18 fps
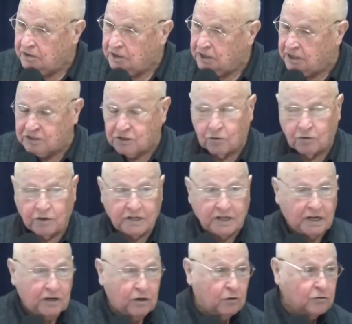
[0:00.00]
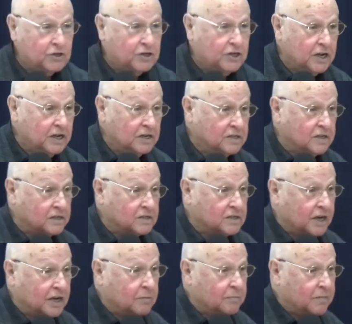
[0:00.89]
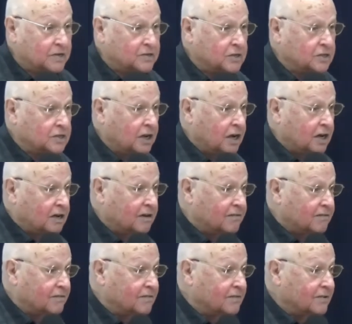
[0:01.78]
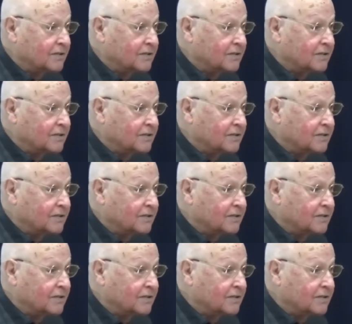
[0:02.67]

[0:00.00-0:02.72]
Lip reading: It's only that on Jesus came as a dove.